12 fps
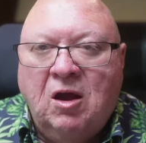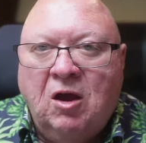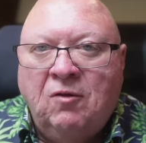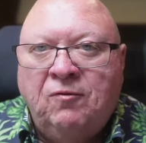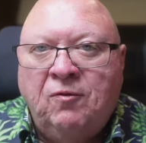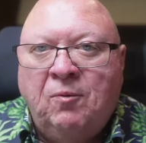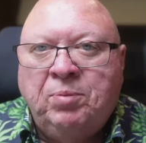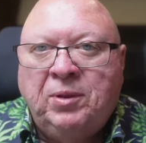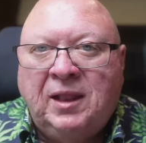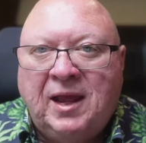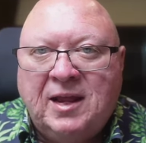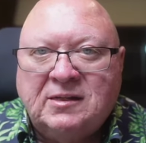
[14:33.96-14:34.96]
of
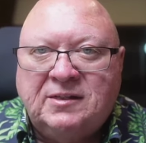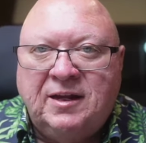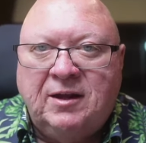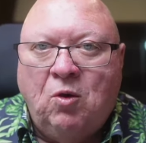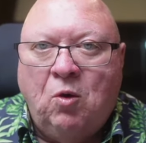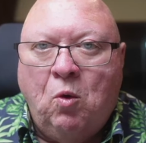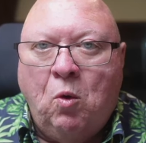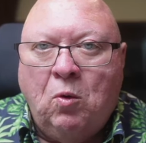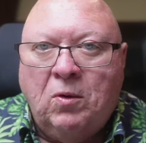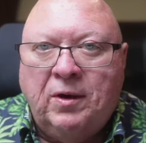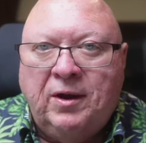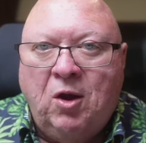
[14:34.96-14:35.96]
plastic
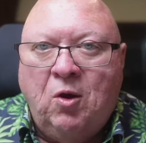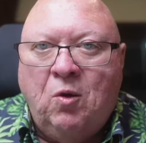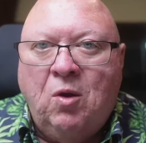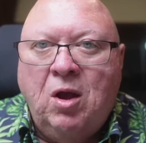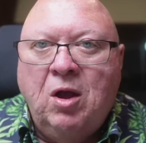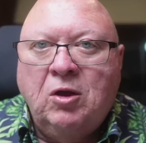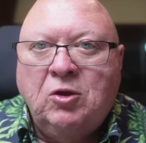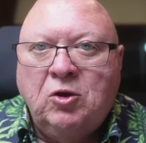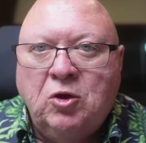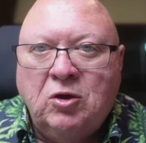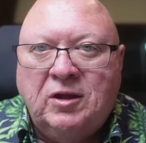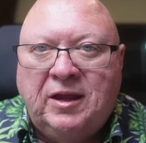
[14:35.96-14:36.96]
Oreo
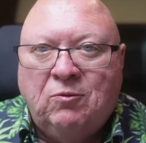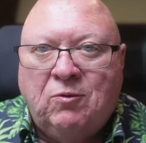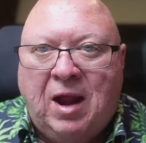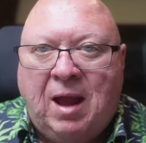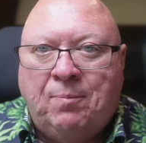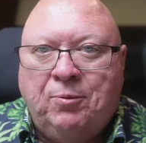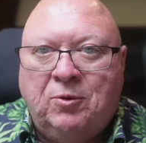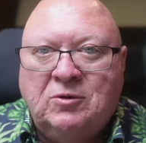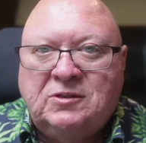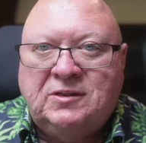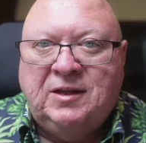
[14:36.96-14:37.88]
cookie wrappers